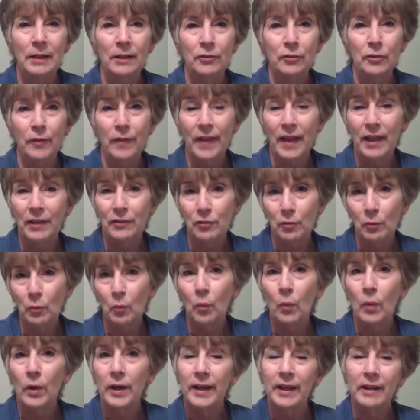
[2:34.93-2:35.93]
So that's
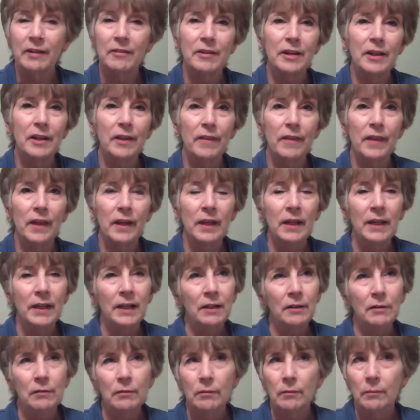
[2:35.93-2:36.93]
one area that
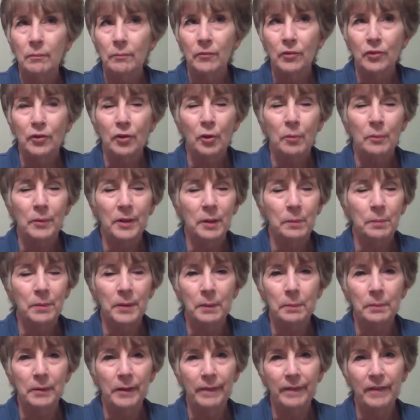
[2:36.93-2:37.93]
so many
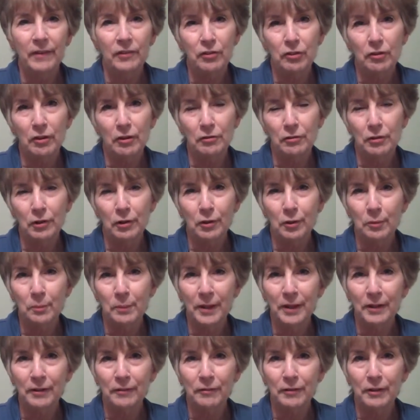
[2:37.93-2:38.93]
people in this country could
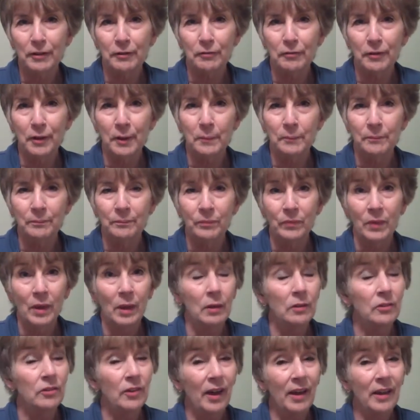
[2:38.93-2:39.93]
benefit from.
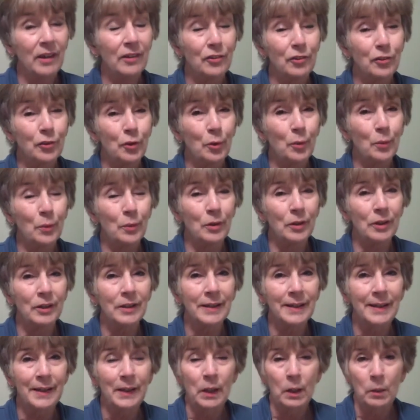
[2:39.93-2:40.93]
Diets don't
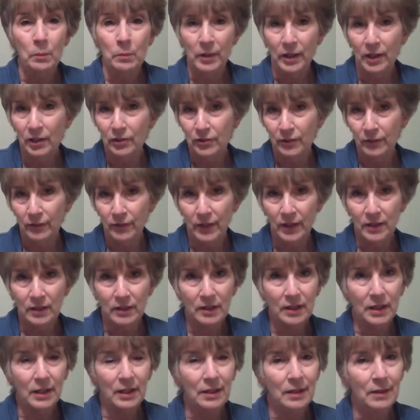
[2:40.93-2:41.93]
work because if they
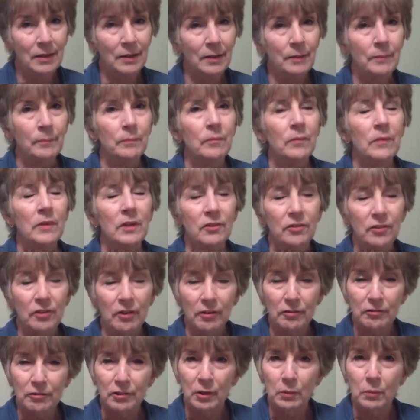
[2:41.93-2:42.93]
did, this
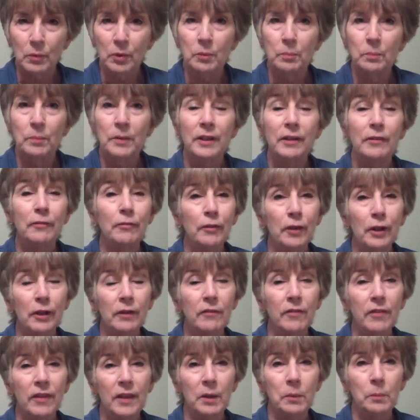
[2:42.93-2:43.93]
country would be full
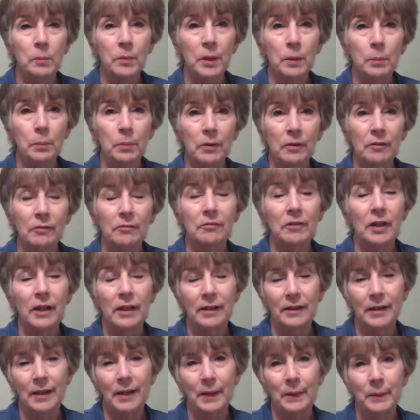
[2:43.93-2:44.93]
of thin people
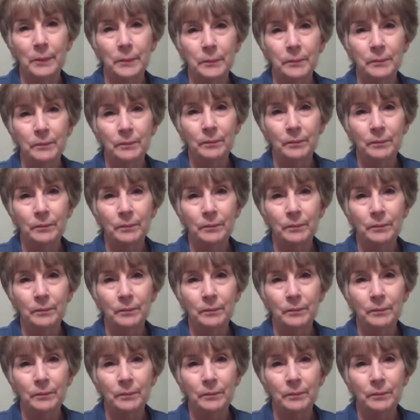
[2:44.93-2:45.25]
right now.